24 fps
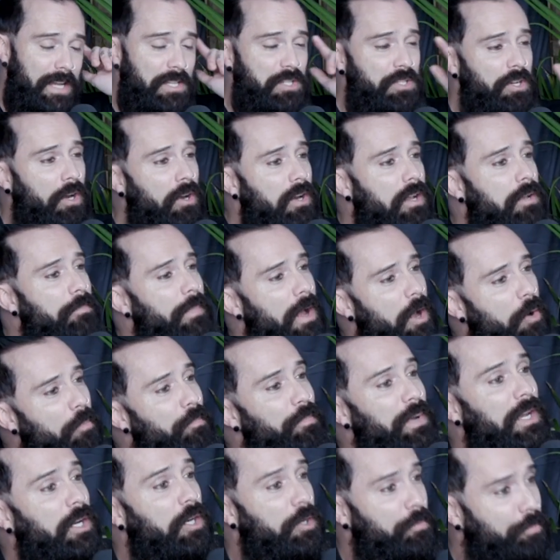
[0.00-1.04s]
I started my own
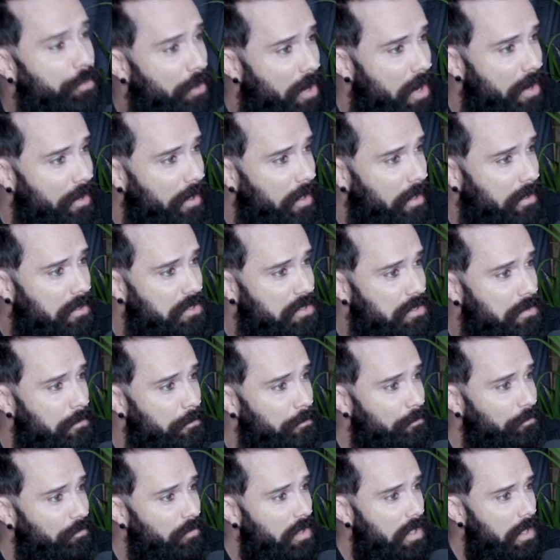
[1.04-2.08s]
beard products.
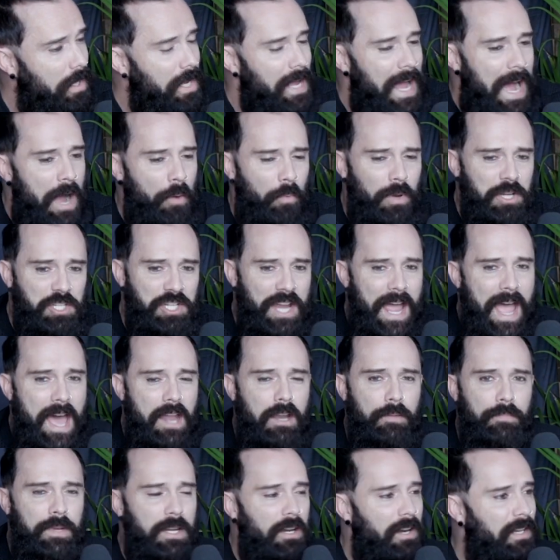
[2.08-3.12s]
You did. I wish I
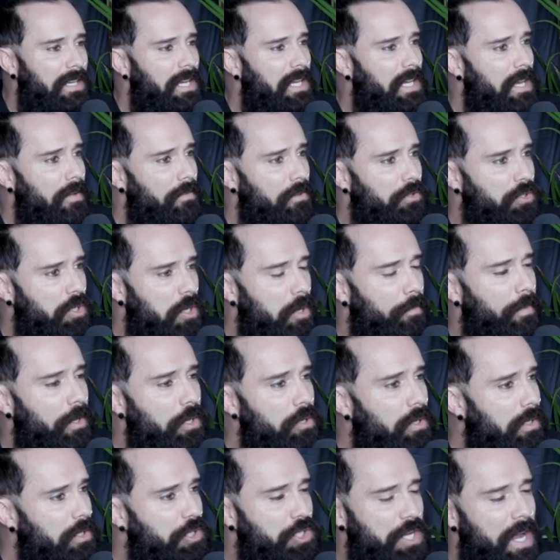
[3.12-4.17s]
had them here. I could give it to you, but
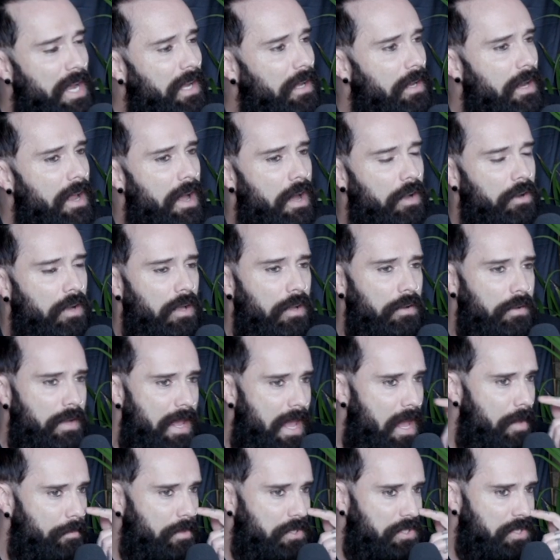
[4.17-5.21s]
you can check it out on
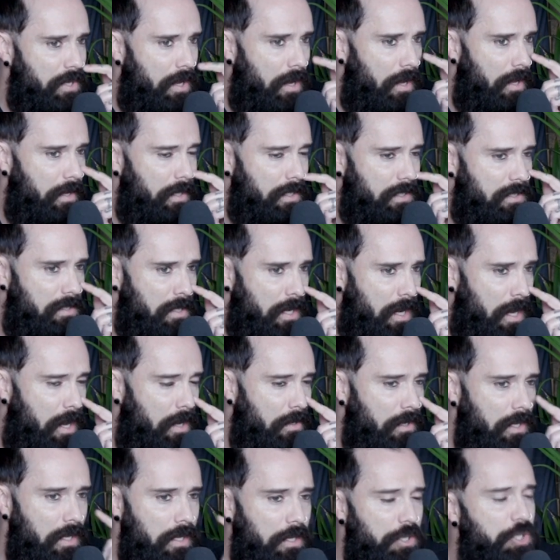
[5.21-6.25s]
Amazon. It's
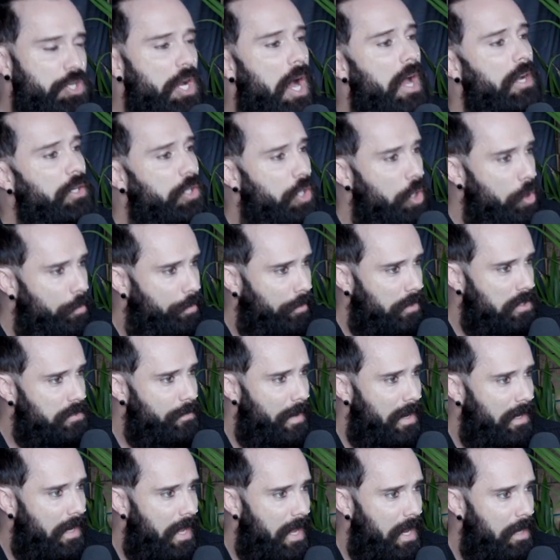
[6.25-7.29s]
uh, John Cooper
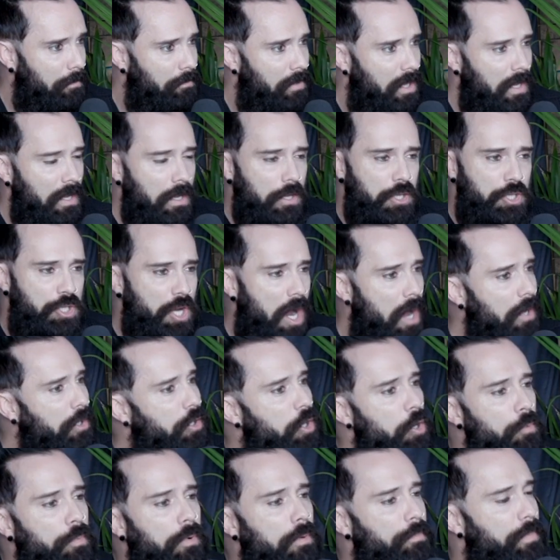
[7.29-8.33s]
is my name. Yep. John
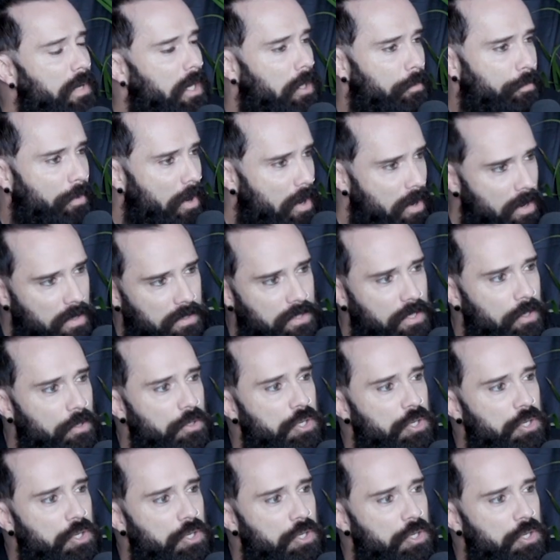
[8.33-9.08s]
Cooper Beard Products.